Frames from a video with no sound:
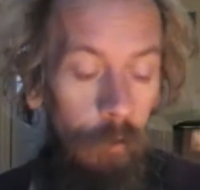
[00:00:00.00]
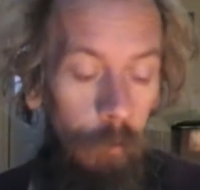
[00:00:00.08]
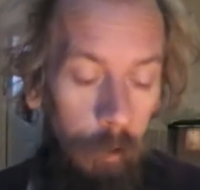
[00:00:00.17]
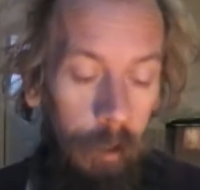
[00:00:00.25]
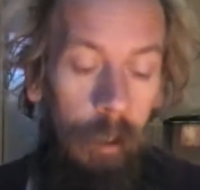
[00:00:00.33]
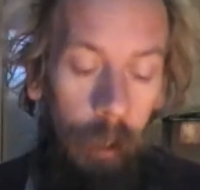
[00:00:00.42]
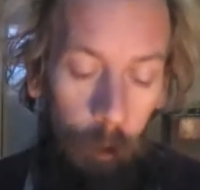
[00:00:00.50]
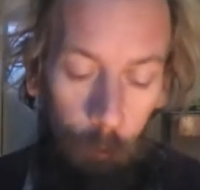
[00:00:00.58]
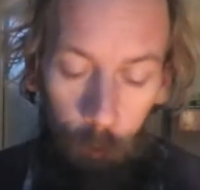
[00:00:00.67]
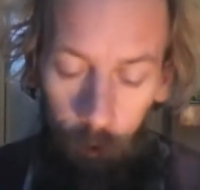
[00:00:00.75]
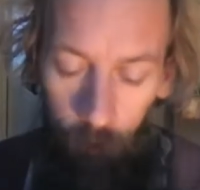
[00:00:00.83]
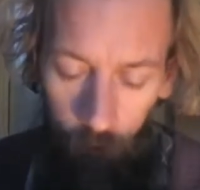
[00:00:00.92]
so we can hear
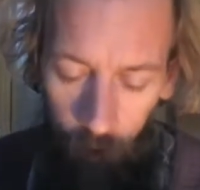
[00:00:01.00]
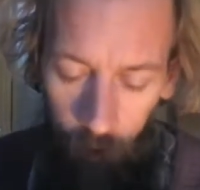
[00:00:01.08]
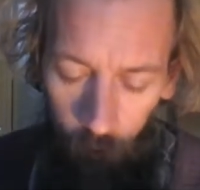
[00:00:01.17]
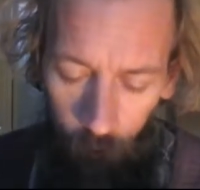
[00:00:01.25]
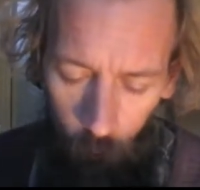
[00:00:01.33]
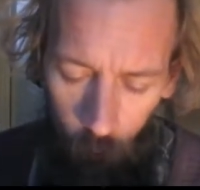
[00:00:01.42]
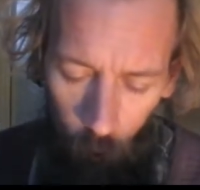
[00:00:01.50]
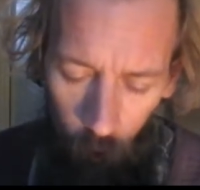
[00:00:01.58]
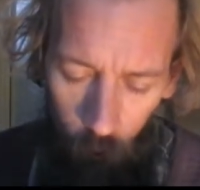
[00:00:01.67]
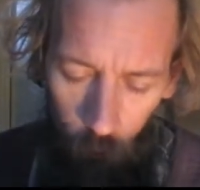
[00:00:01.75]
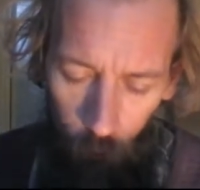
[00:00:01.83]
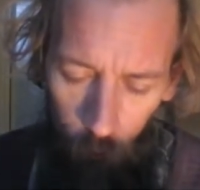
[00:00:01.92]
what it said. It's
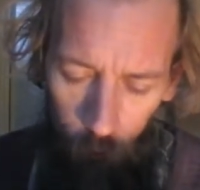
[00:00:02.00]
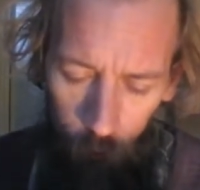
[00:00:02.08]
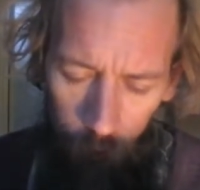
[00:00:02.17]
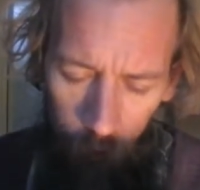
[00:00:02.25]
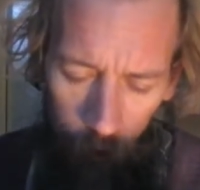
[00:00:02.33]
quite short.